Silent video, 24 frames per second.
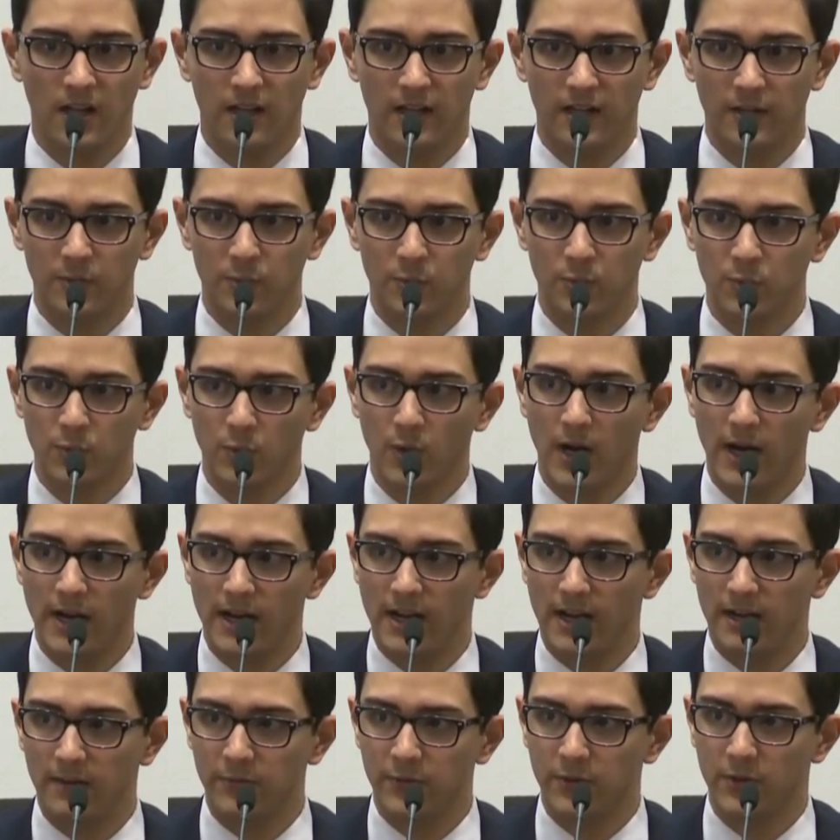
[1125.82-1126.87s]
Like right
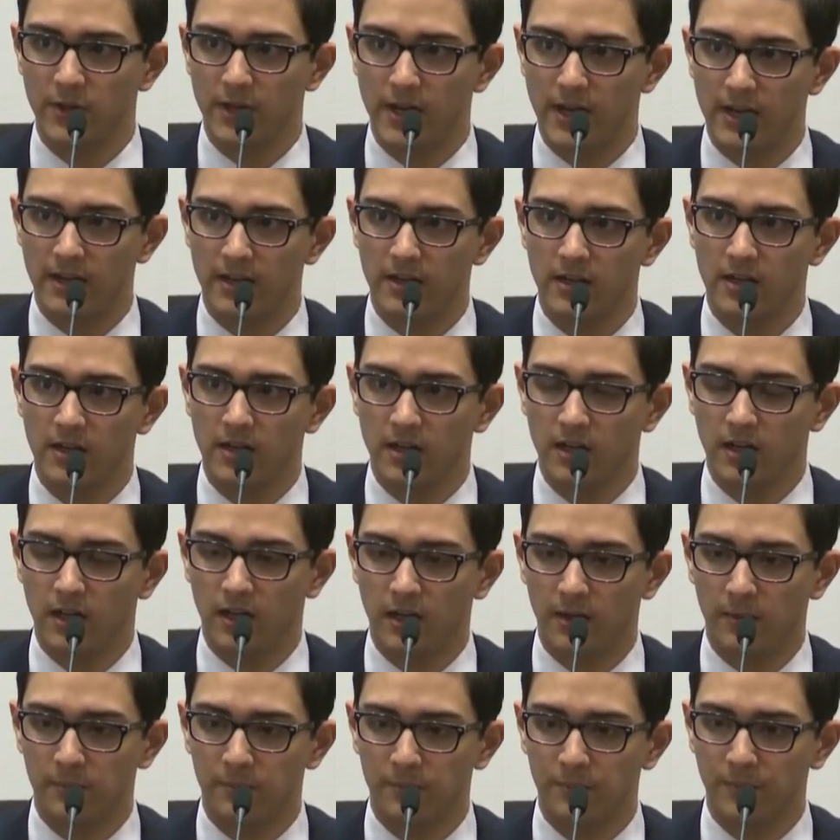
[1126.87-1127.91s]
after that,
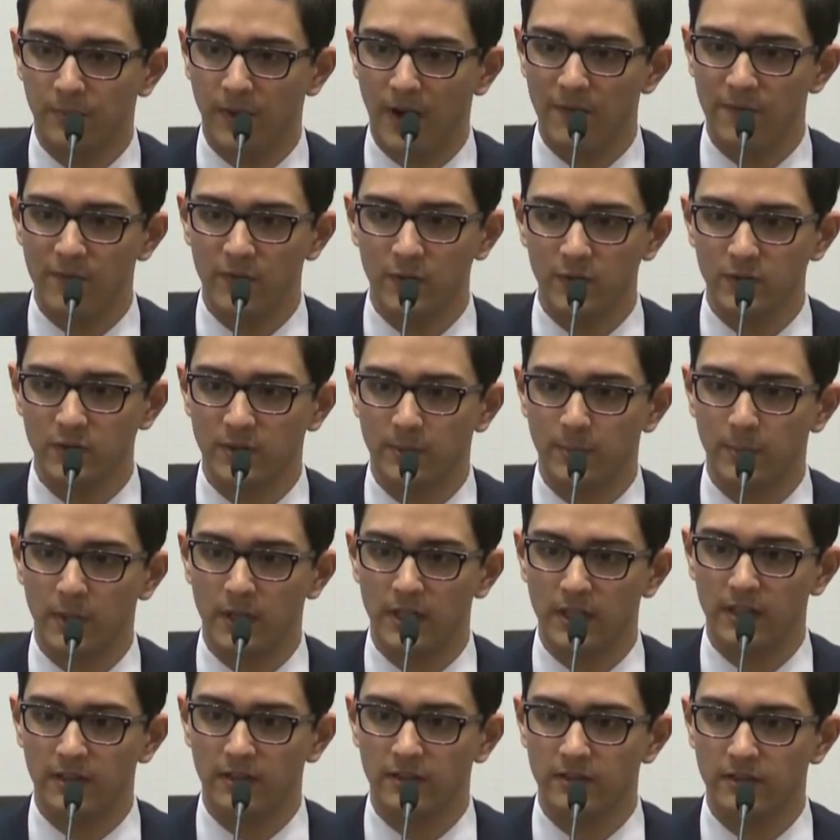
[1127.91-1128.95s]
I feel
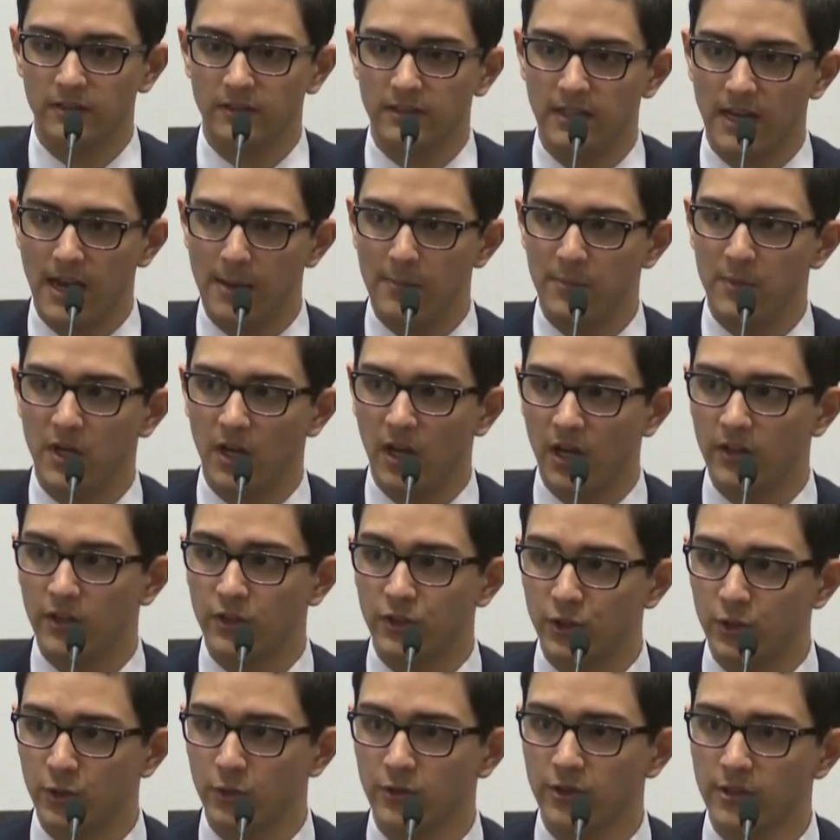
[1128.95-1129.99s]
somebody tap me on the
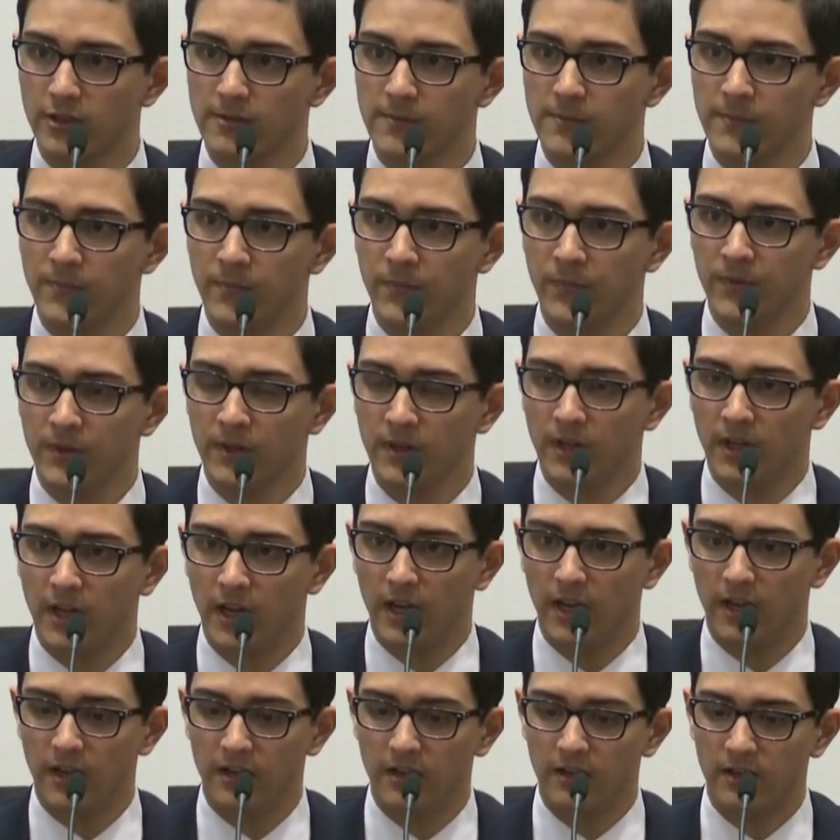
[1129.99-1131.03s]
shoulder,
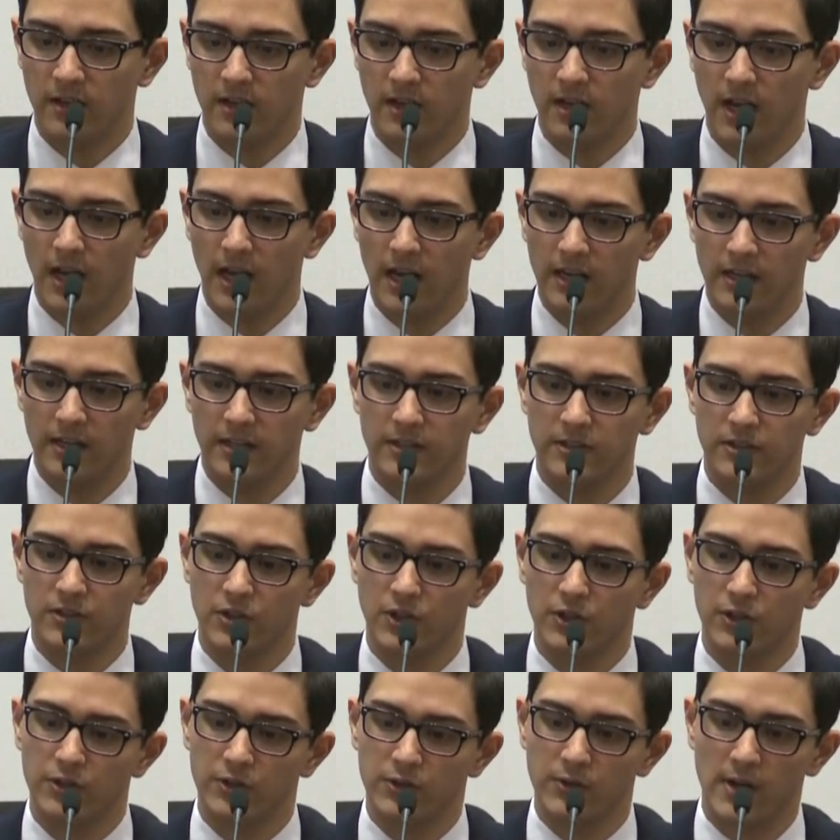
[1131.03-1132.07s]
and I
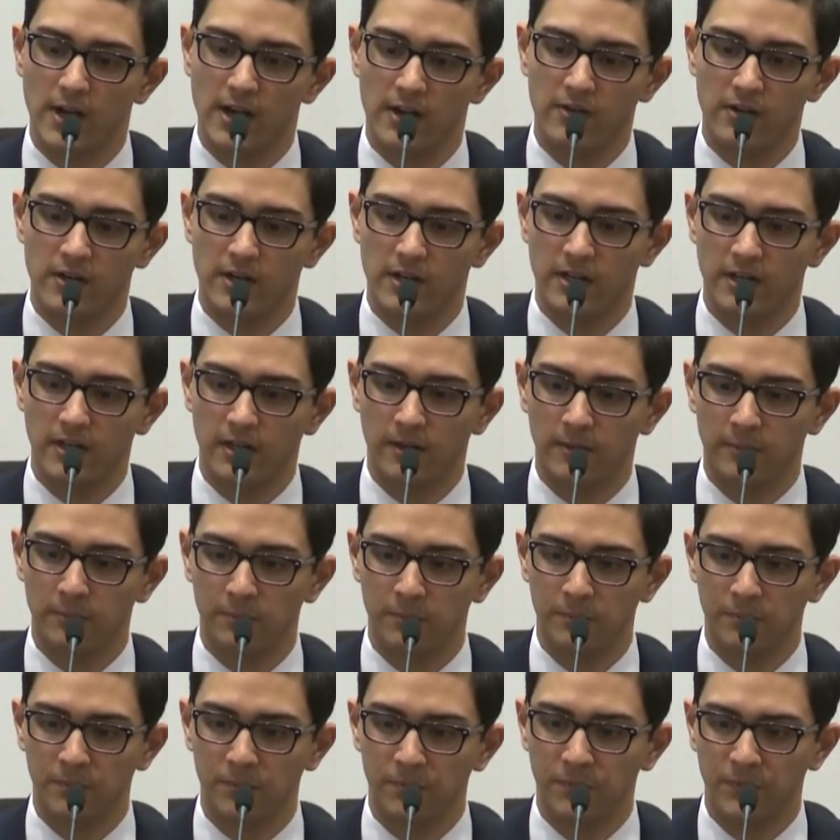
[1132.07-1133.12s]
turned around, and
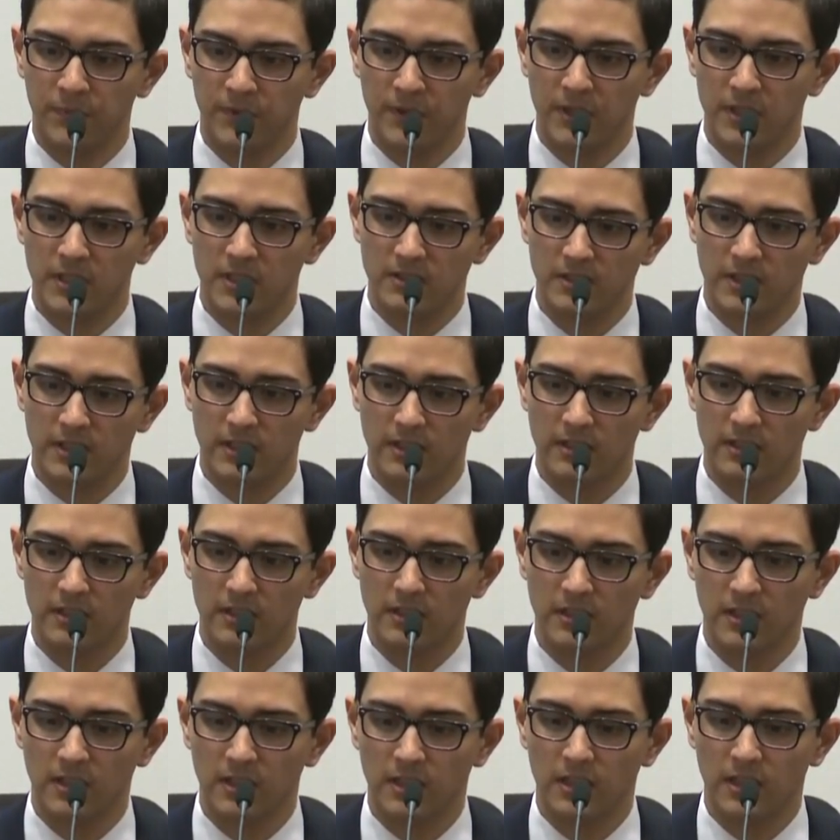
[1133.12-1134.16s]
he said,
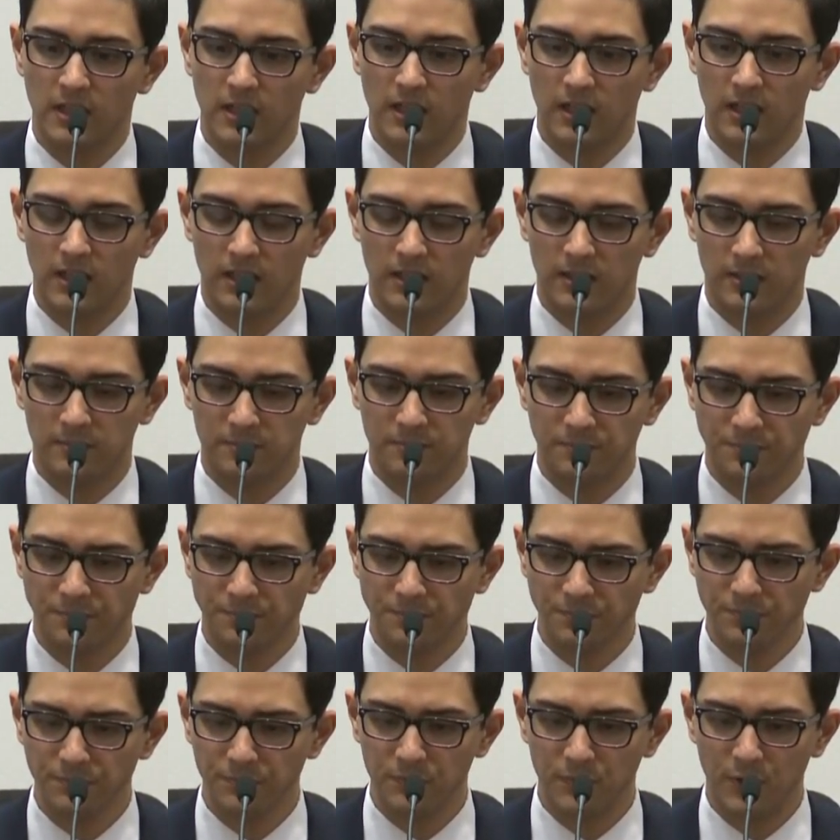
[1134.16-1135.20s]
you
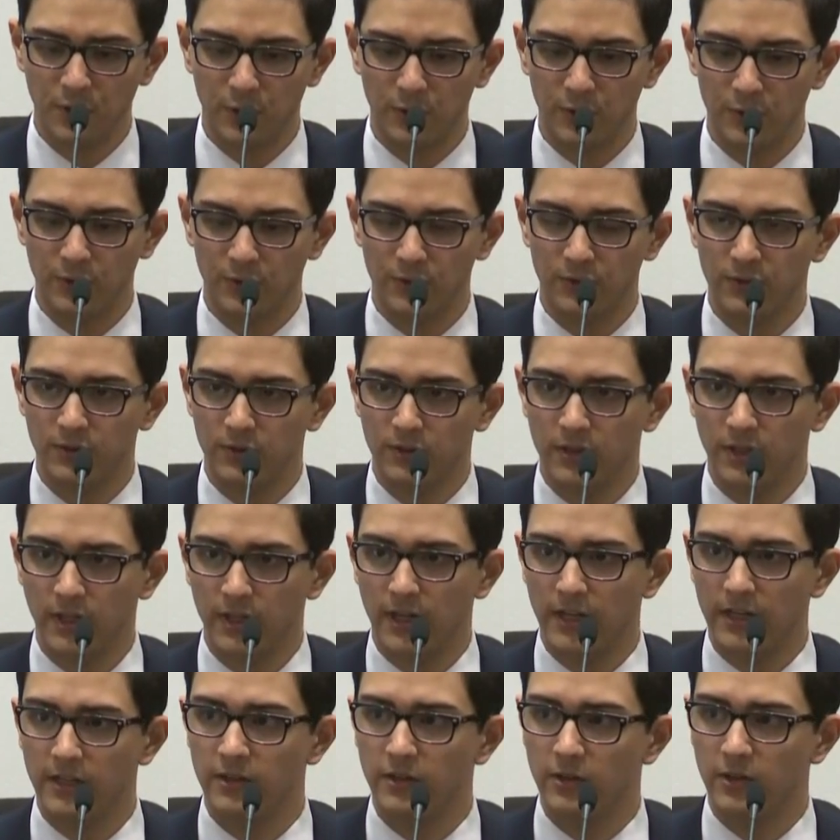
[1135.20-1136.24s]
know,
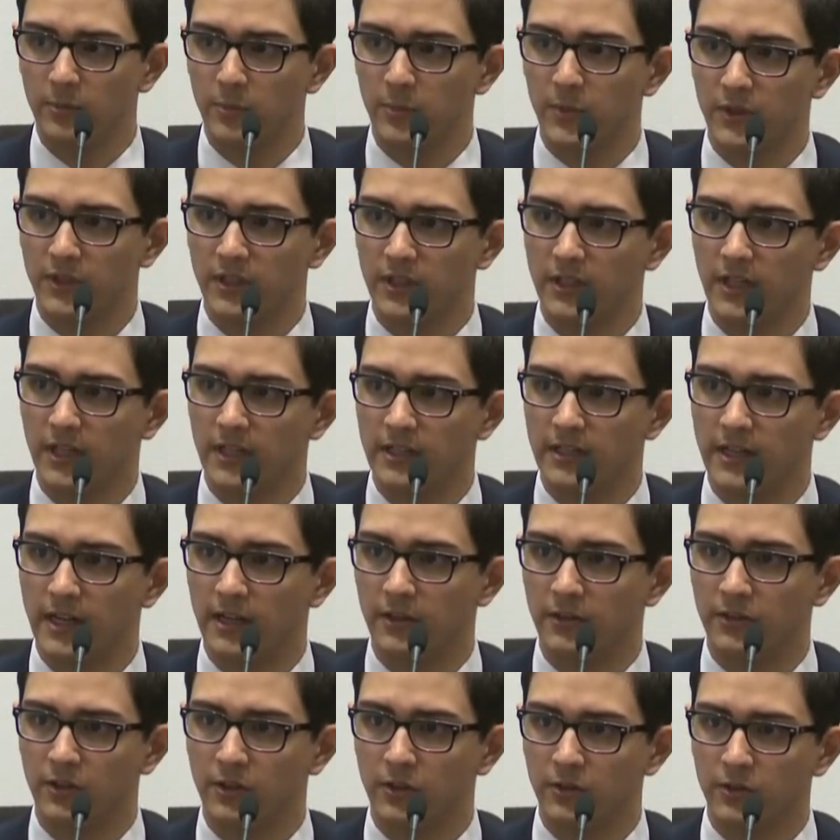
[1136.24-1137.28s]
hey, you can put the gun
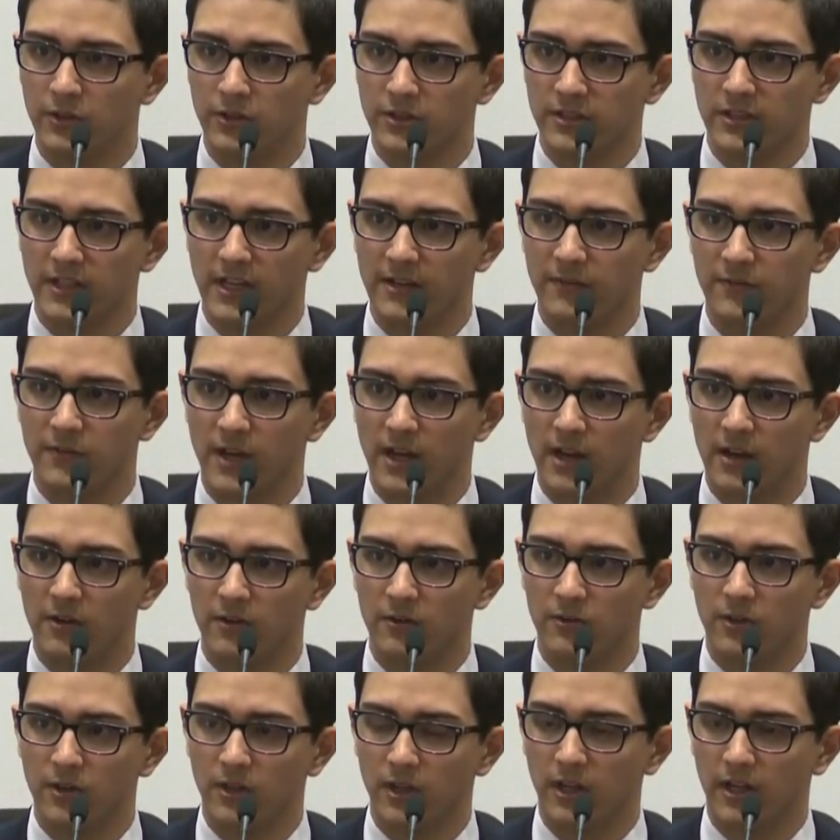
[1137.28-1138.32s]
down, you know, you're safe
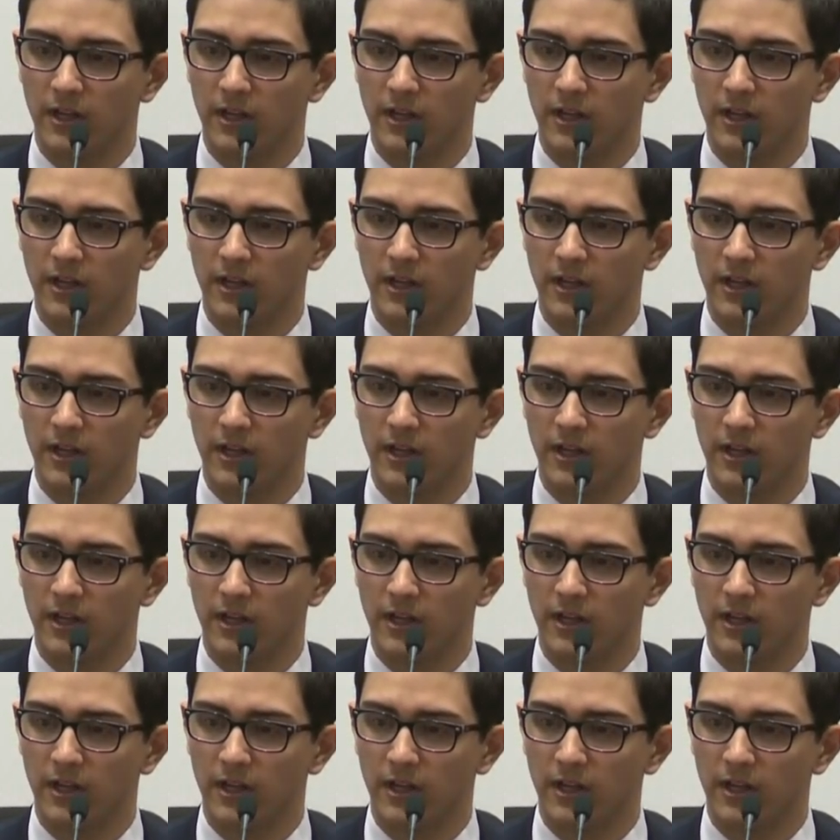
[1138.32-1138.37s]
now.